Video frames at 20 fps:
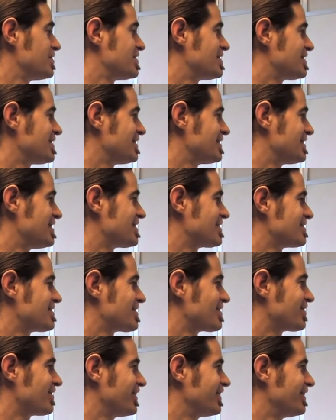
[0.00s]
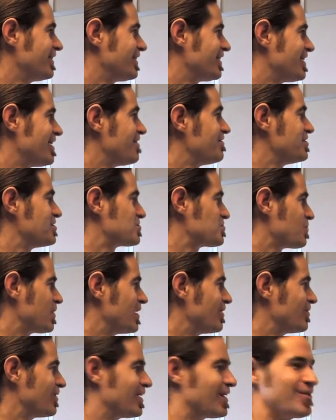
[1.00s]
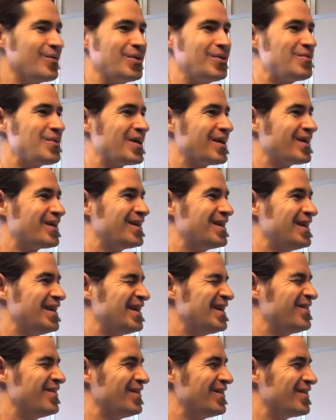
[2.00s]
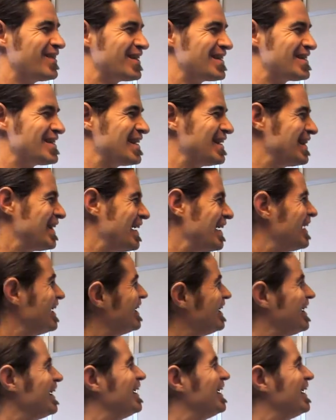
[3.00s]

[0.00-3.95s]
is necessarily the heaviest weight one. I wouldn't want to say that.